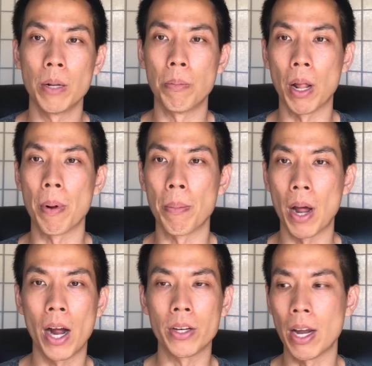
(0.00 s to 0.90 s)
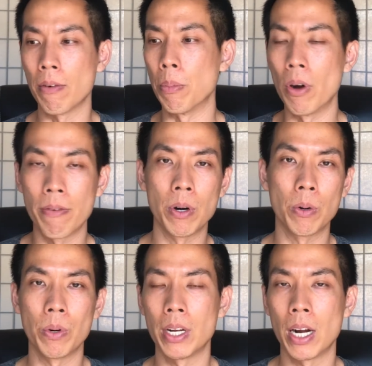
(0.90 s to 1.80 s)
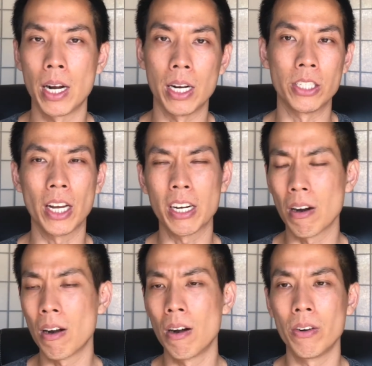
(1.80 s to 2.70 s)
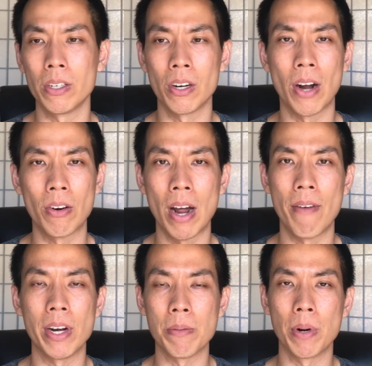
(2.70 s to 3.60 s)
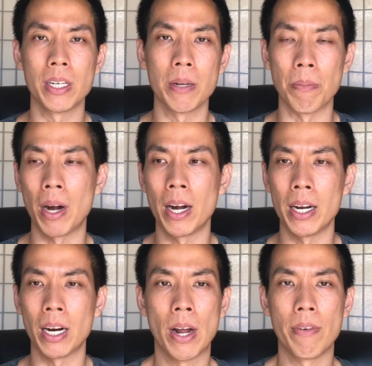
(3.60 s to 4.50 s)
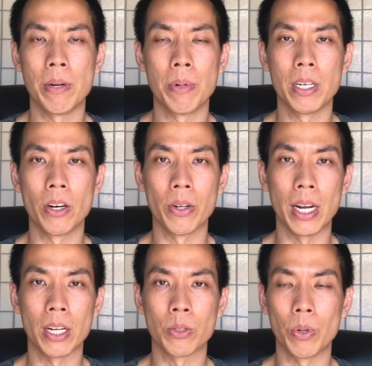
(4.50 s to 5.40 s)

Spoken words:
Blah, blah, blah. You have a boyfriend or whatnot? And she's like, no, I don't have anybody in mind. I don't have anybody to go dance with.